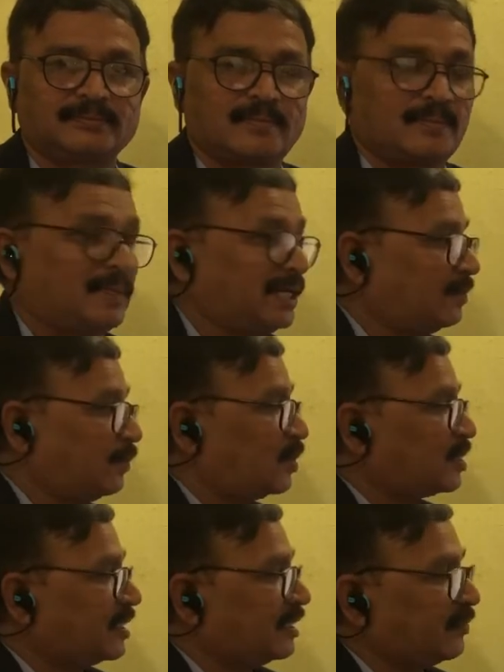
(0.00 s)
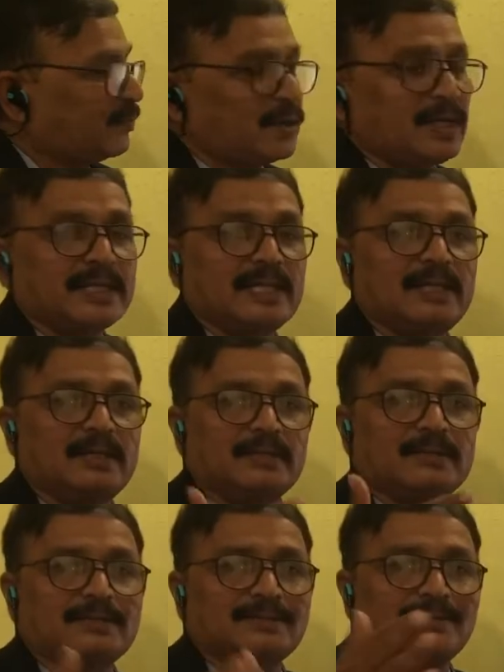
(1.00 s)
But most of the follicle
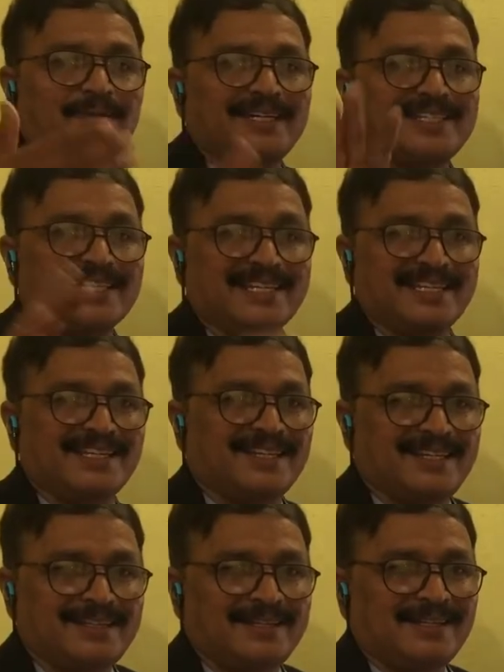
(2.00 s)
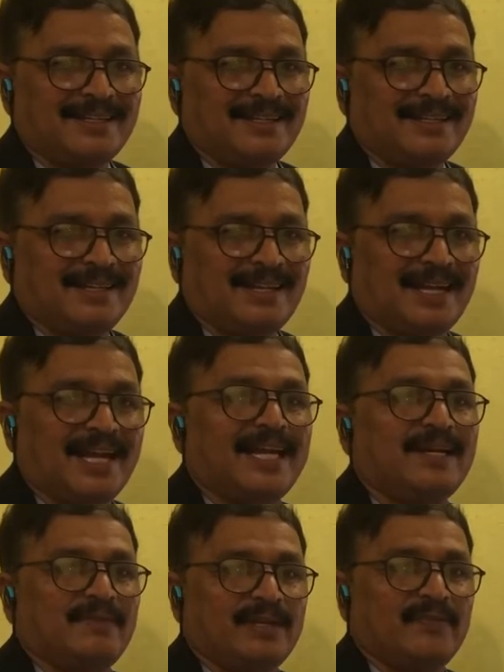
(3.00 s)
disintegrate and
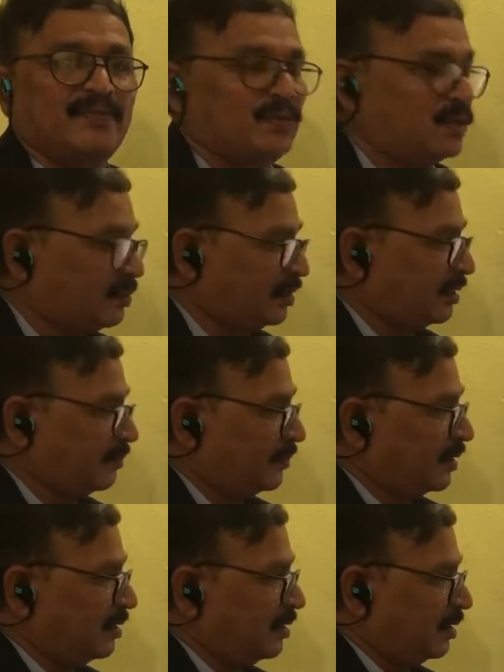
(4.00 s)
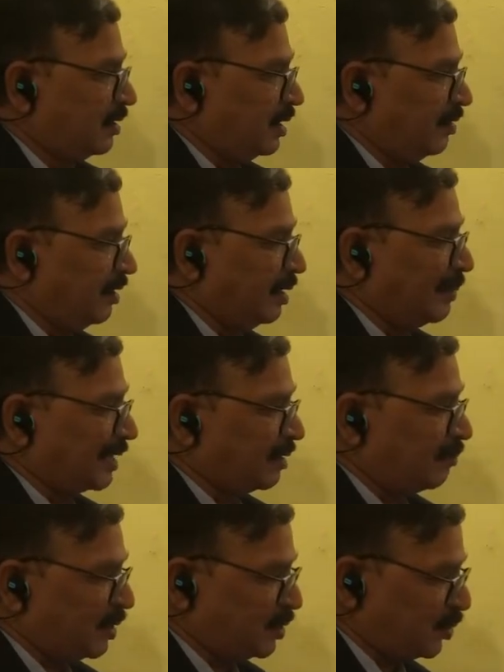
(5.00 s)
very few of them will become
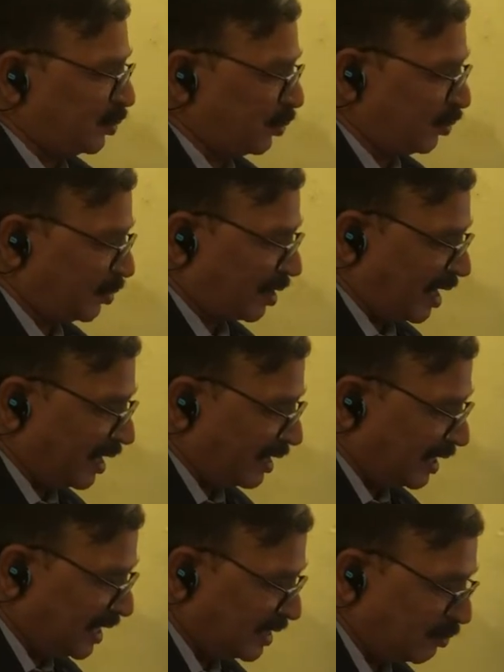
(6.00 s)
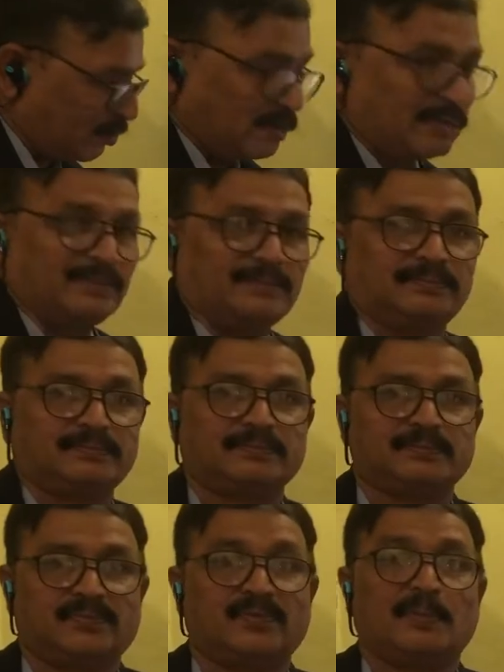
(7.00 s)
mature and release ovum,
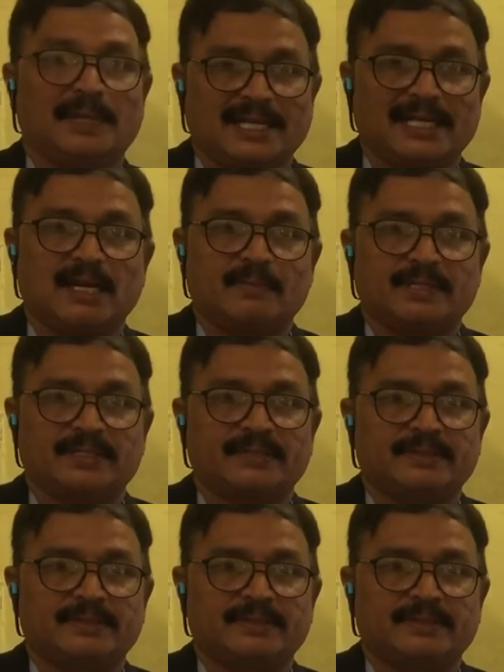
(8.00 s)
female gamete.